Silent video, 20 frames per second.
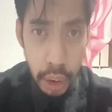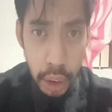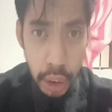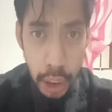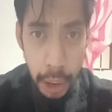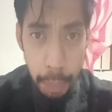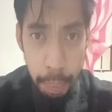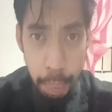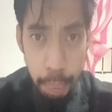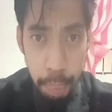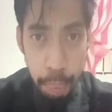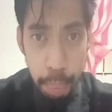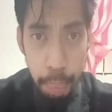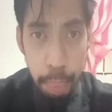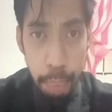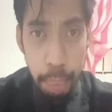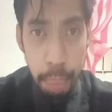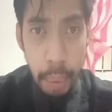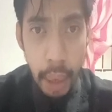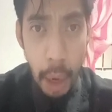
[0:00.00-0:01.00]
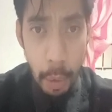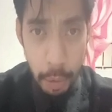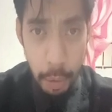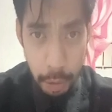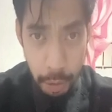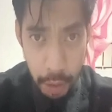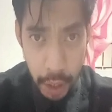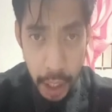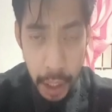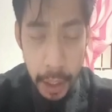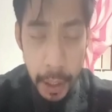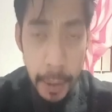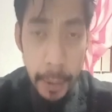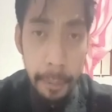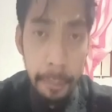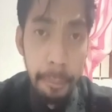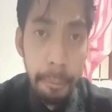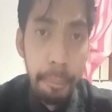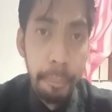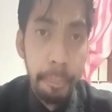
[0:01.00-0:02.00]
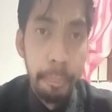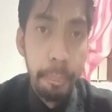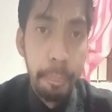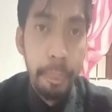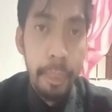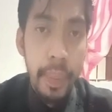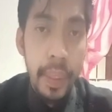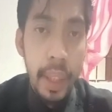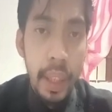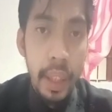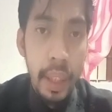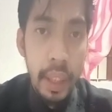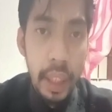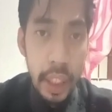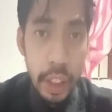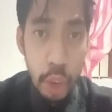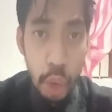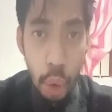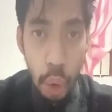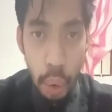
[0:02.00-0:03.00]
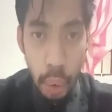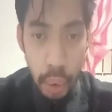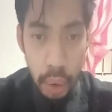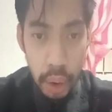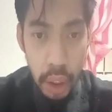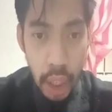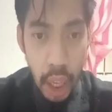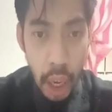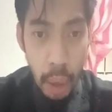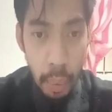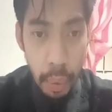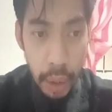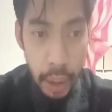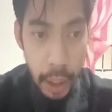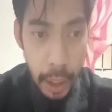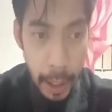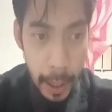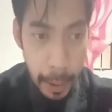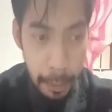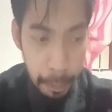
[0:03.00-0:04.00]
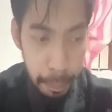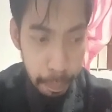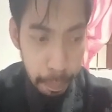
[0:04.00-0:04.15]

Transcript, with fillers: keep our faith Let's hold our uh,